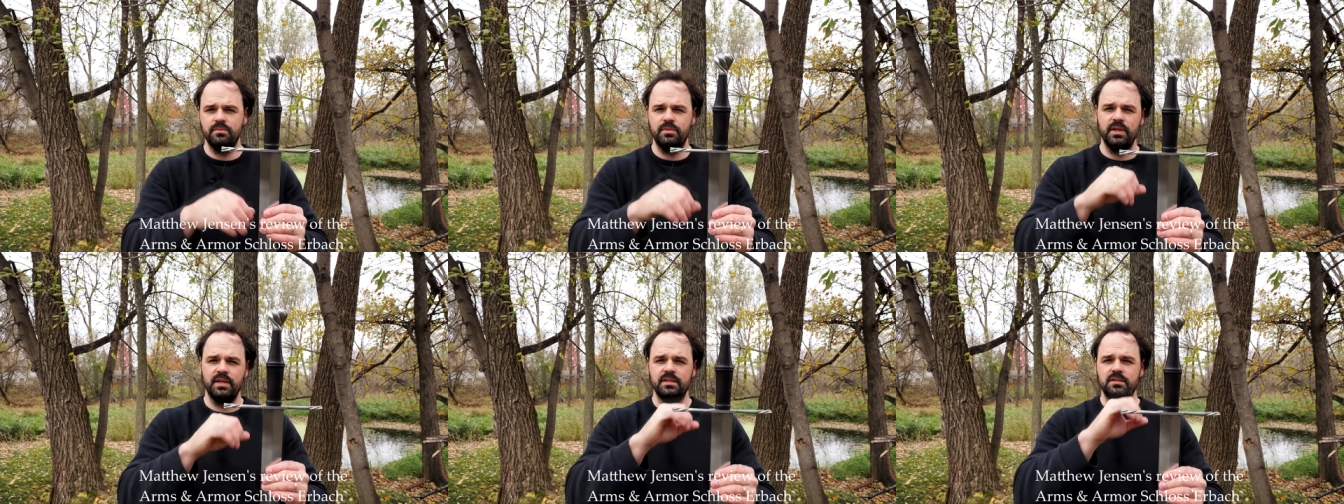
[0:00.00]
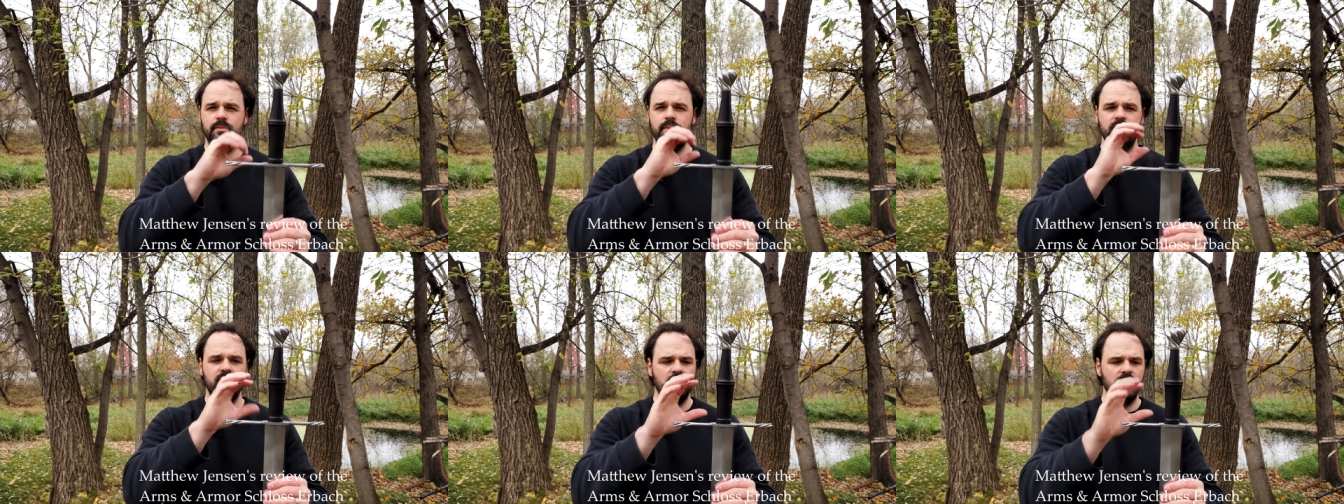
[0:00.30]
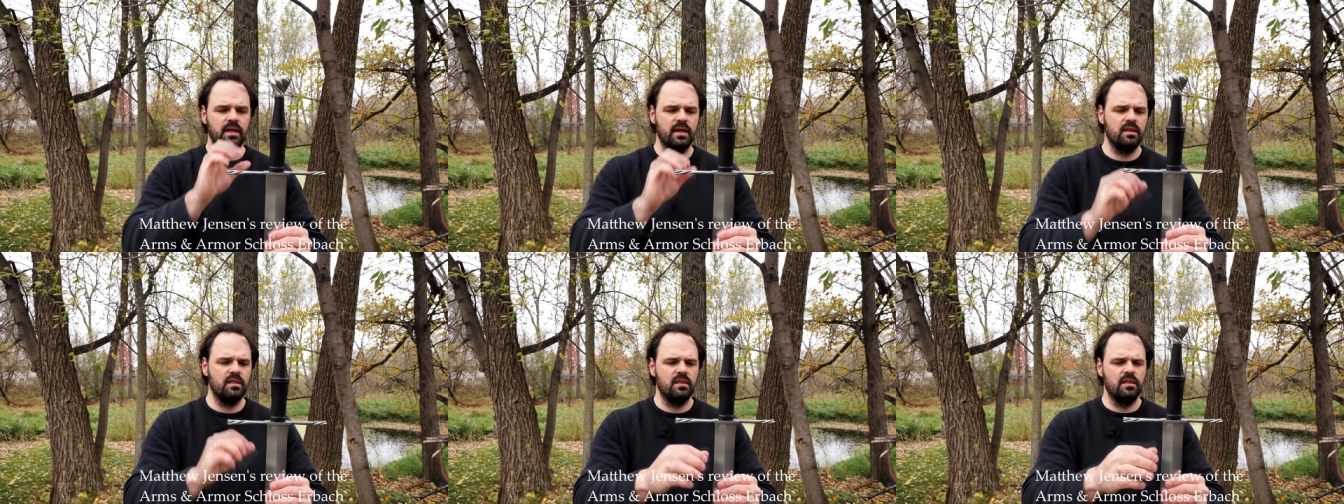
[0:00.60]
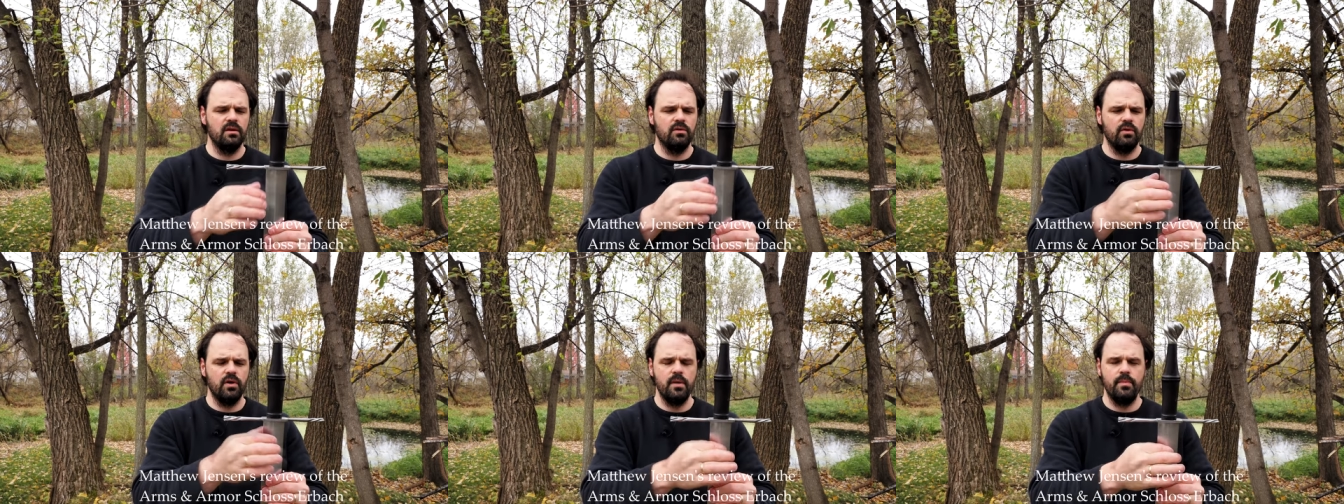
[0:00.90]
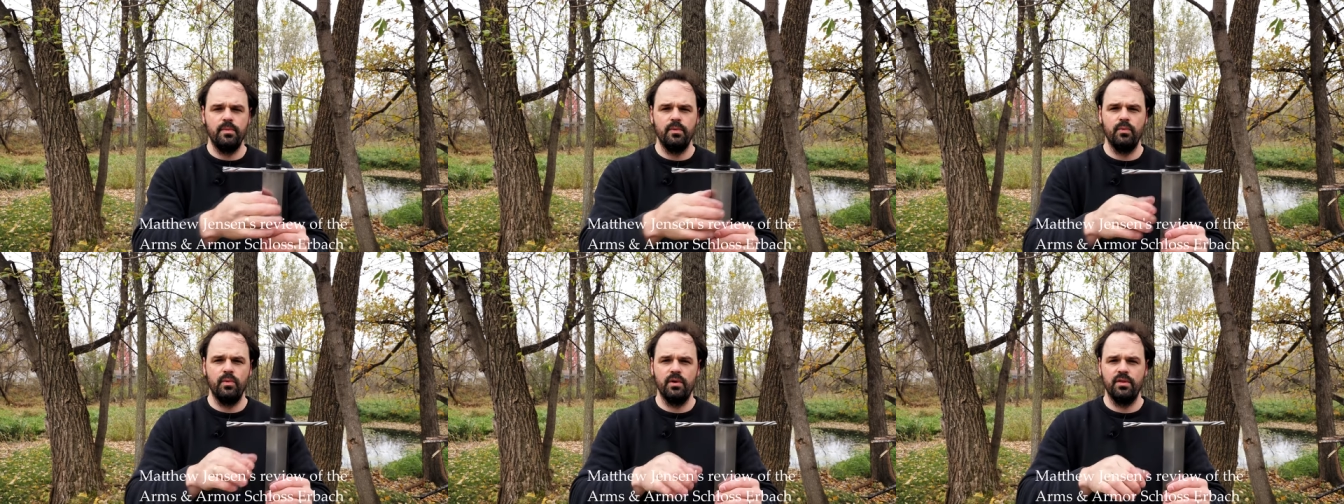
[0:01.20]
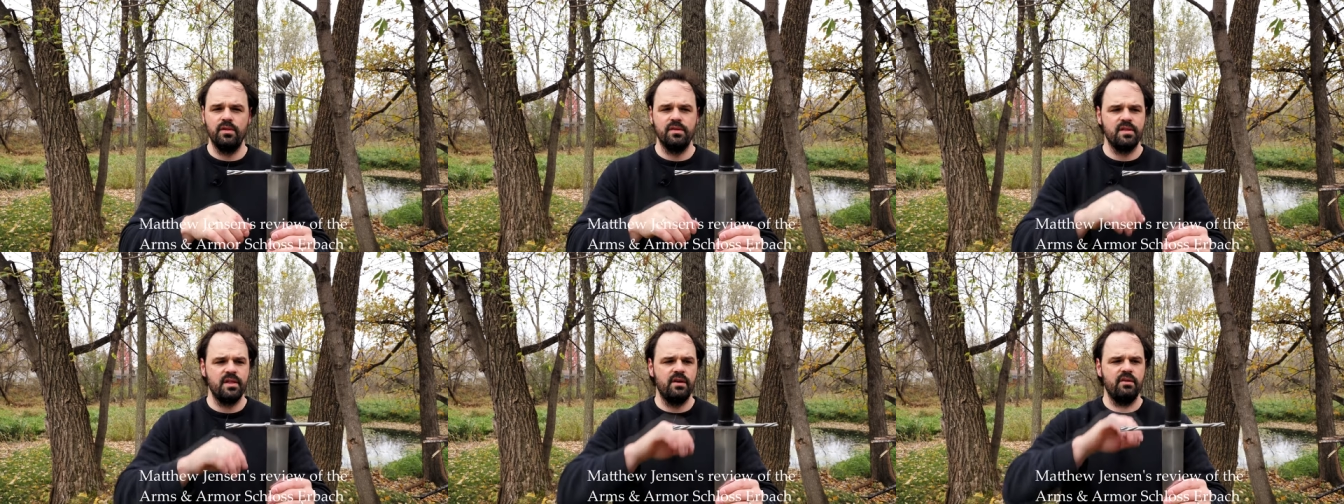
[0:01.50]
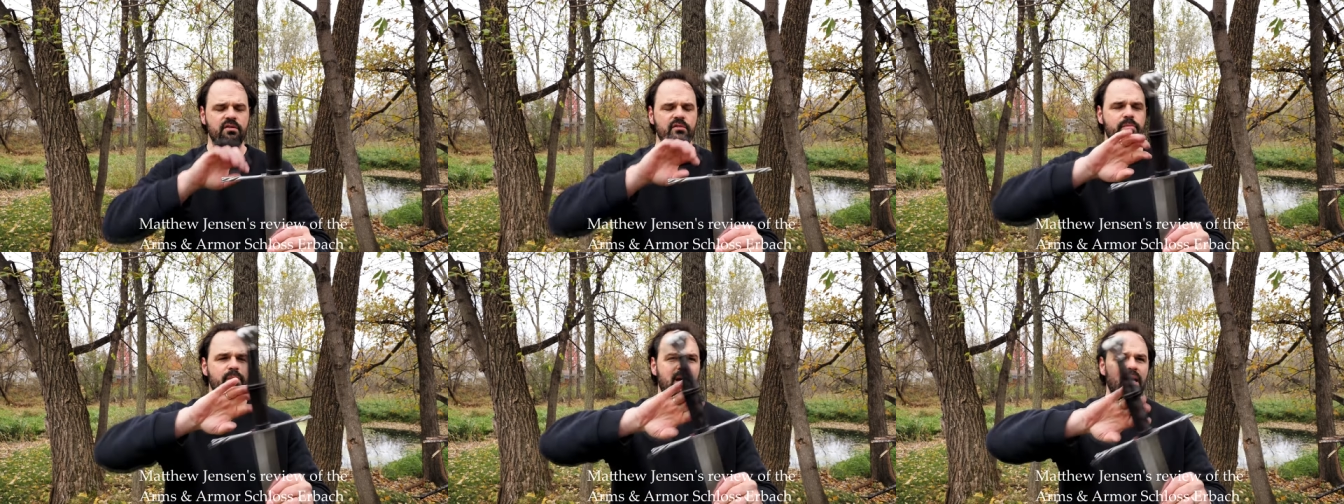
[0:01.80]
has been improved over
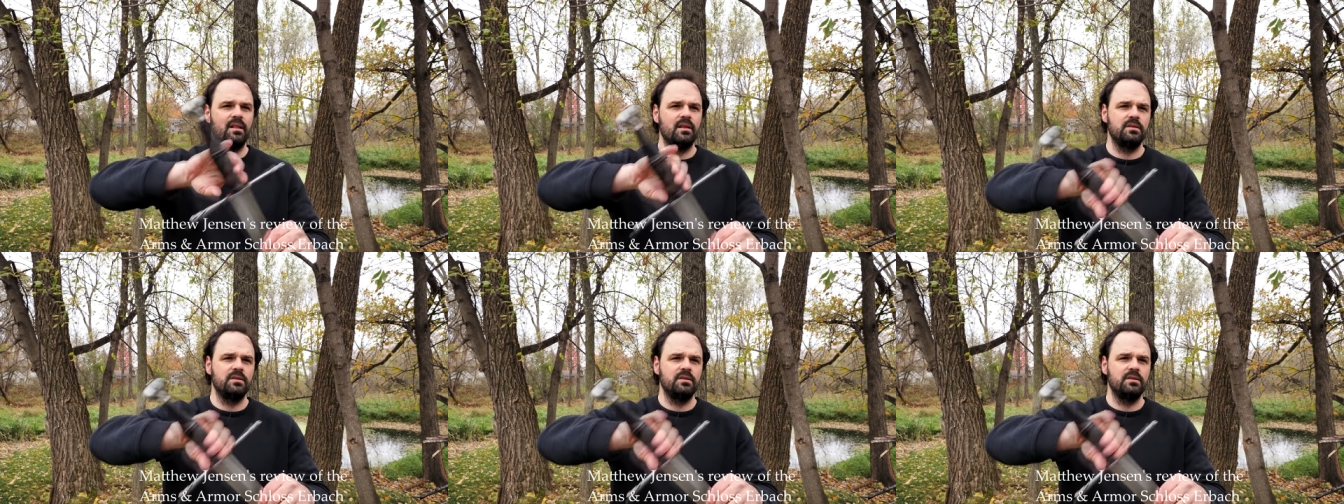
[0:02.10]
time.